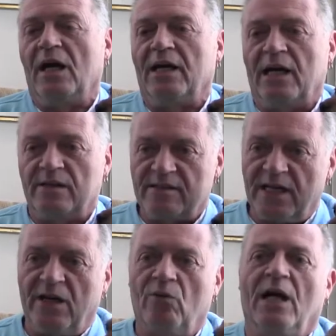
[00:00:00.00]
I gotta
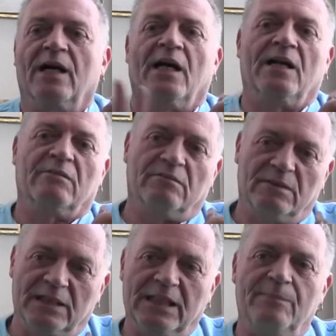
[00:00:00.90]
stay, I gotta
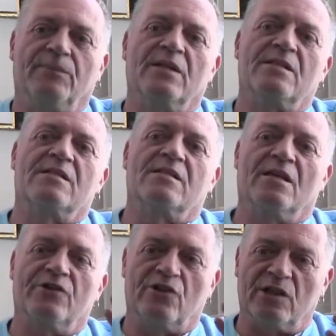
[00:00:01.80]
keep this
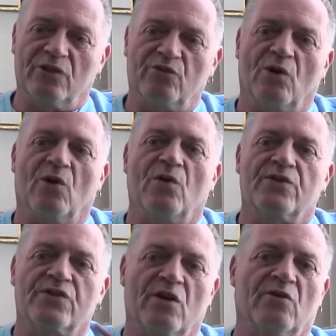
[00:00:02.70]
under control,
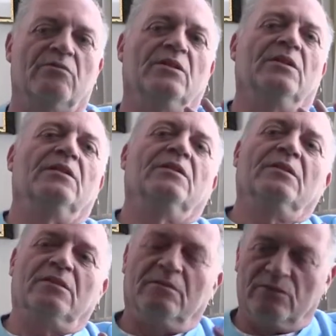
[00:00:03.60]
so
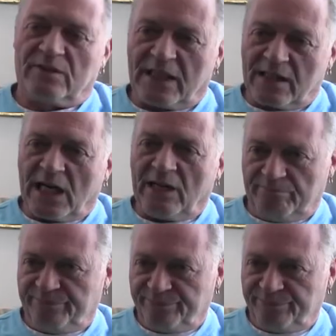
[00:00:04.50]
it's like that.